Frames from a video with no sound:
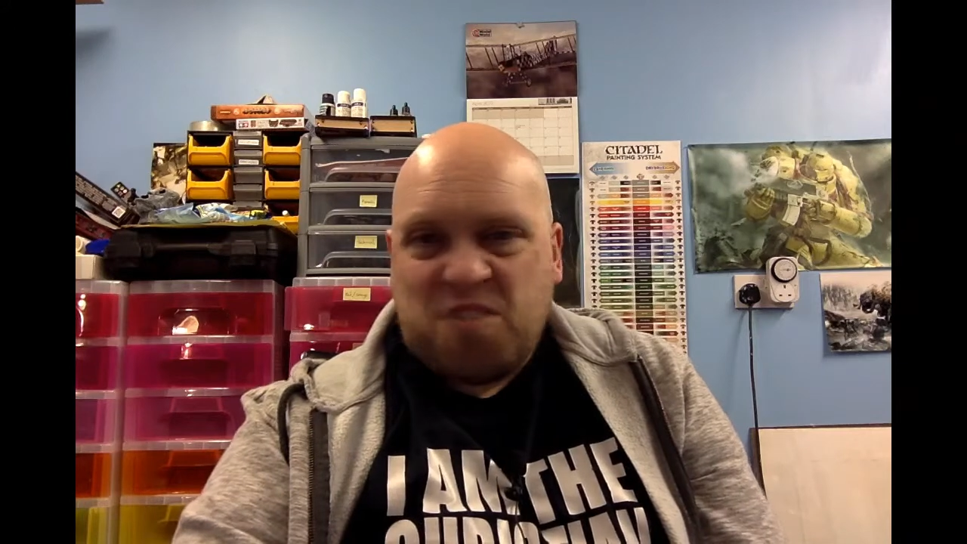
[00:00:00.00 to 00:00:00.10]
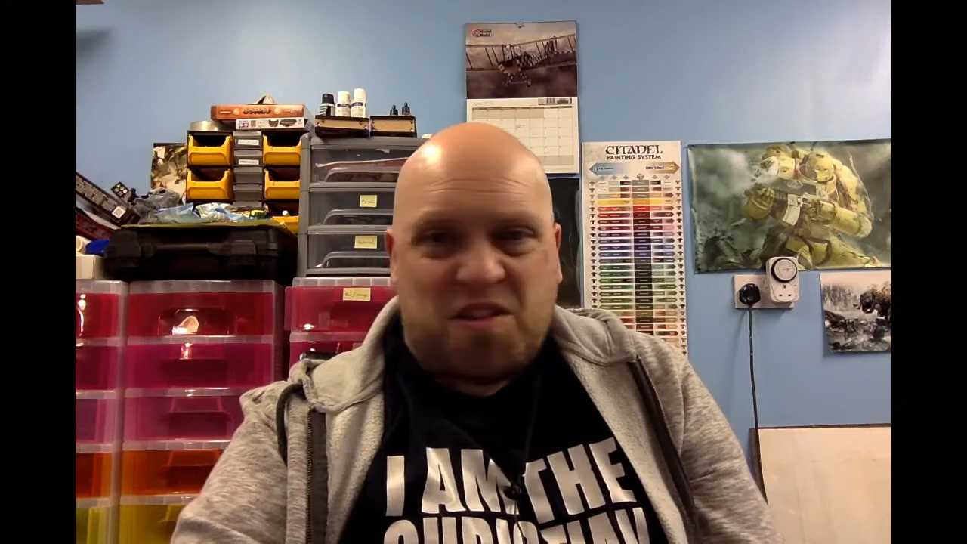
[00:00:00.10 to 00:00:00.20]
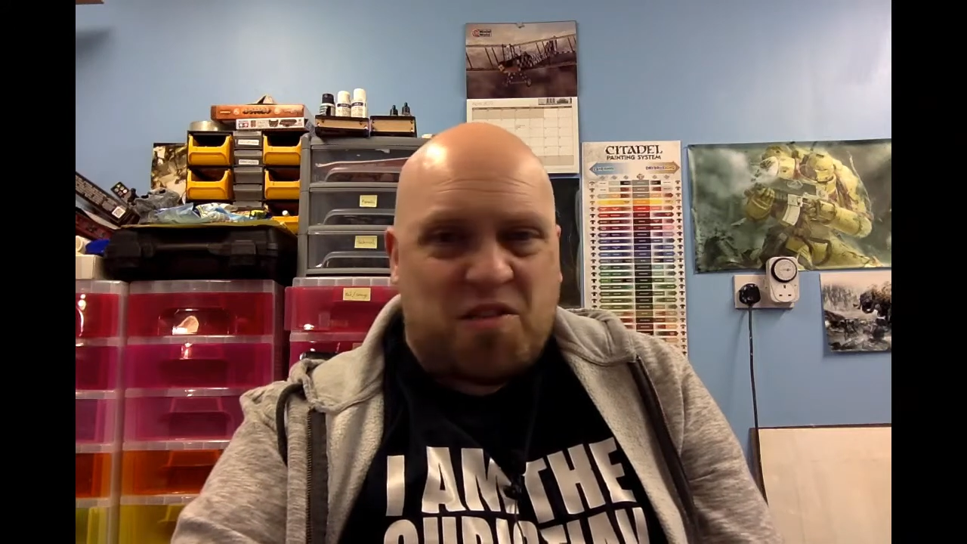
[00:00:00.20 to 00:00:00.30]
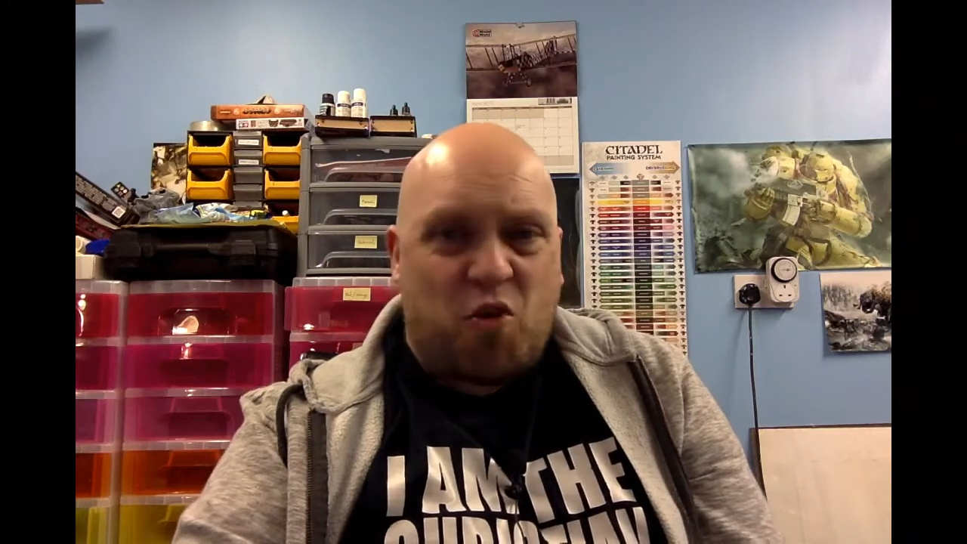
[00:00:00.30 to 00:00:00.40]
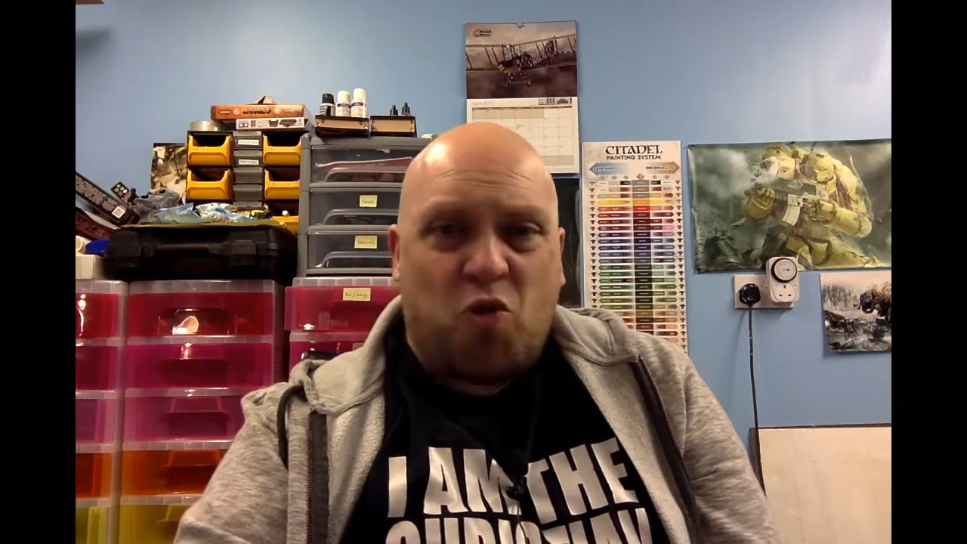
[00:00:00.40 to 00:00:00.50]

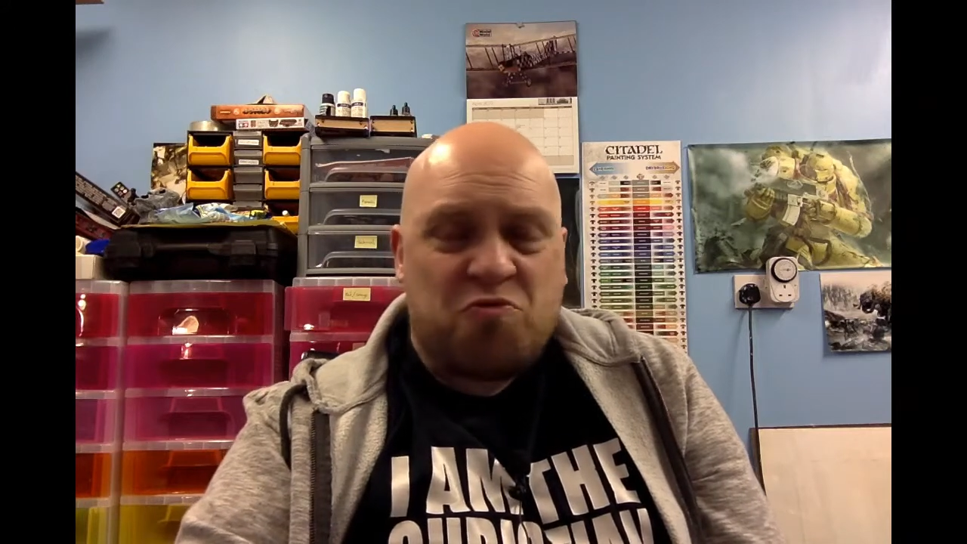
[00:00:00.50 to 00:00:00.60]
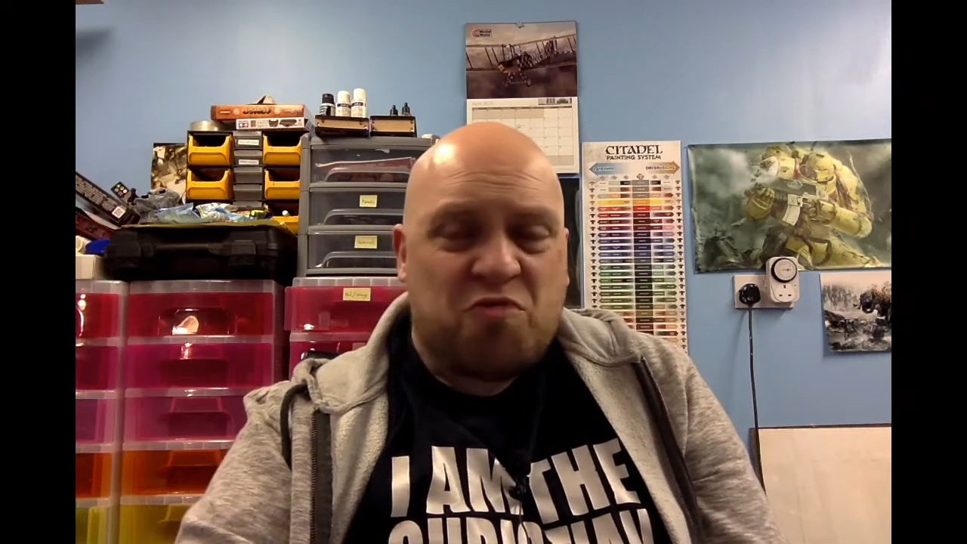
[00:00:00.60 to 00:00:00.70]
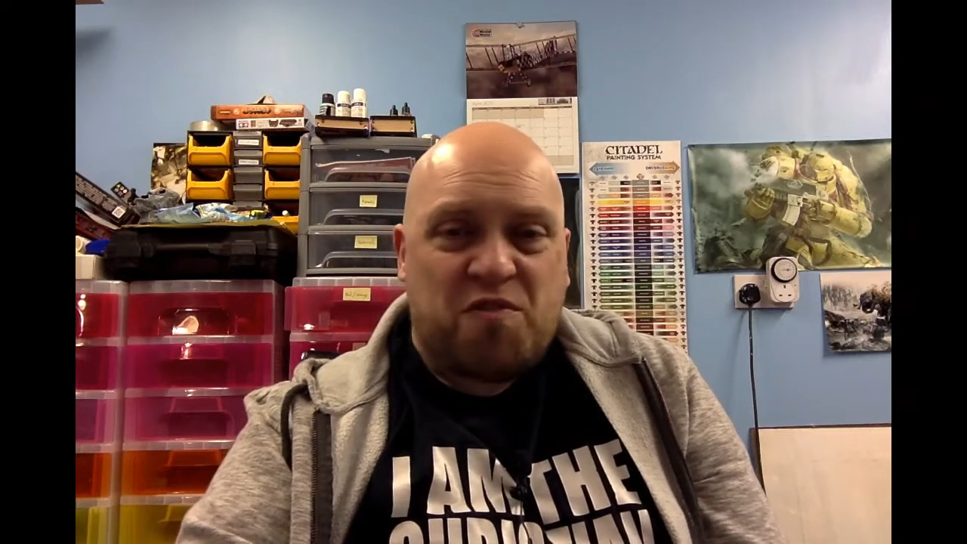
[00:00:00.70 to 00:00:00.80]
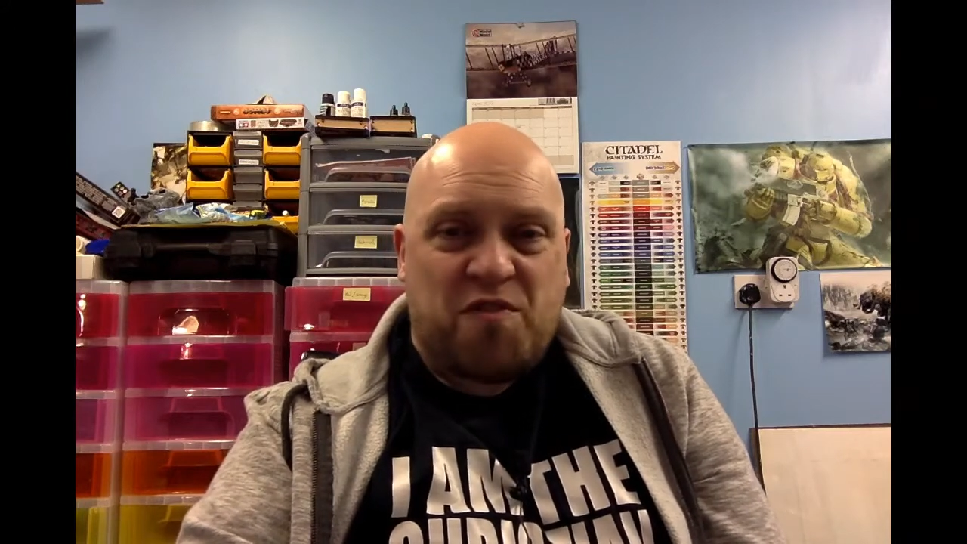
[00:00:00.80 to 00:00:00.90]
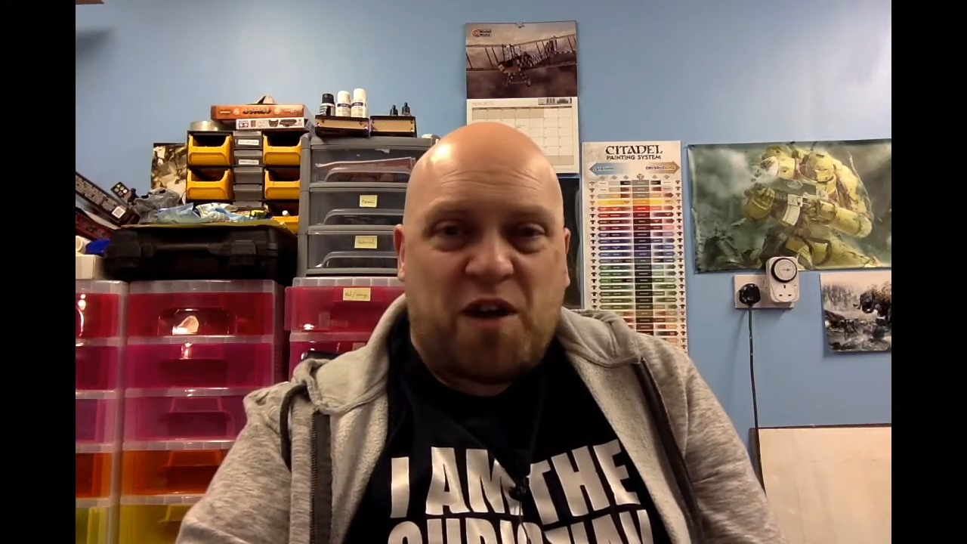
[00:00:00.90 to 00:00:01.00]
just an
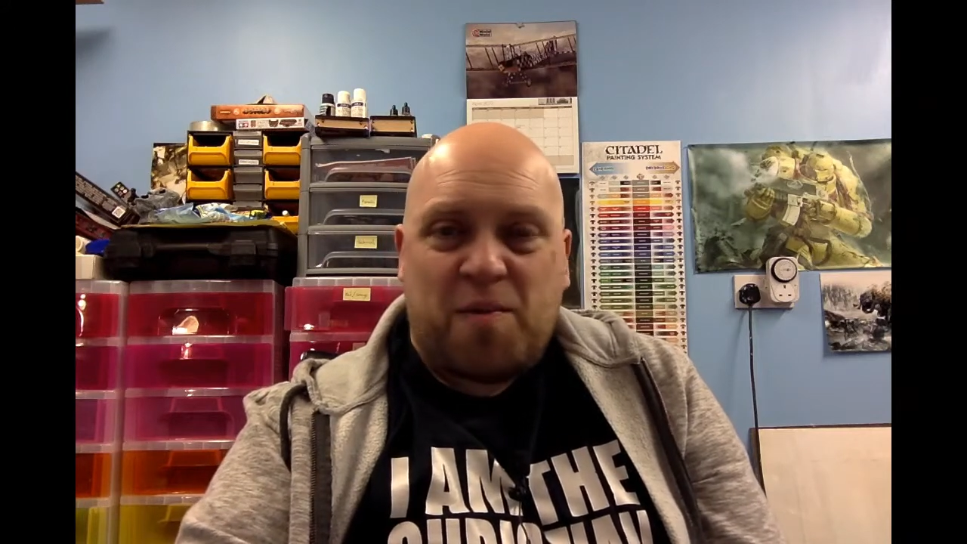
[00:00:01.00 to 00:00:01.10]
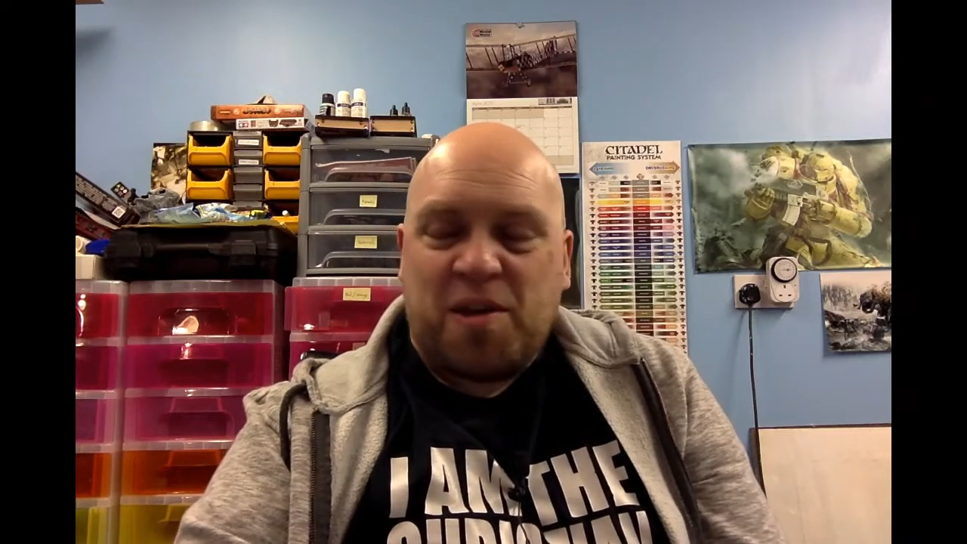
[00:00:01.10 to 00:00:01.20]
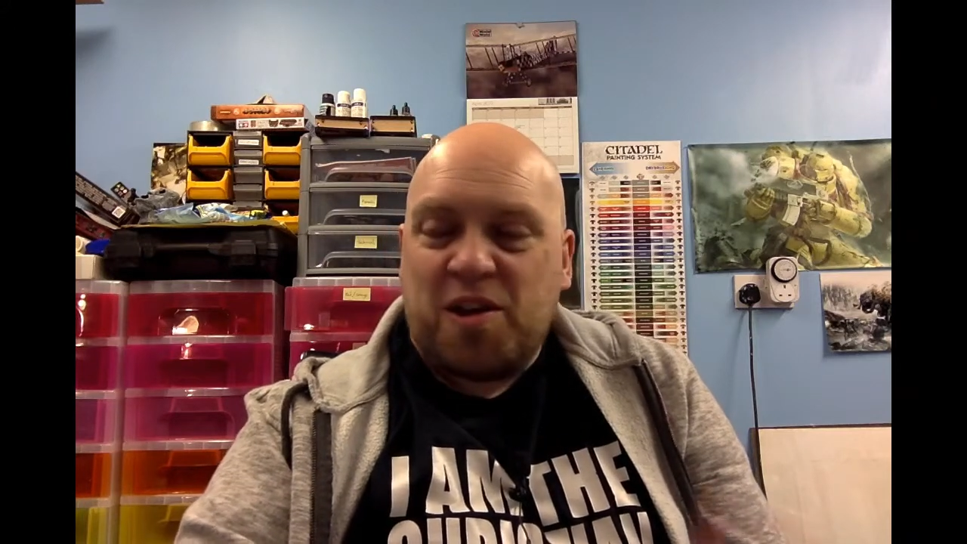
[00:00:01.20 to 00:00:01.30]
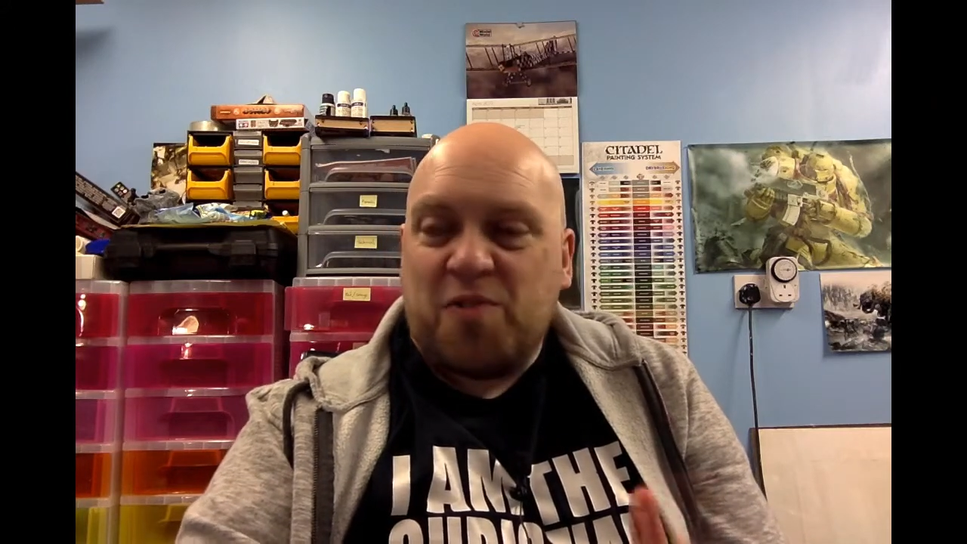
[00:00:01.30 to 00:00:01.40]
ordinary farmer.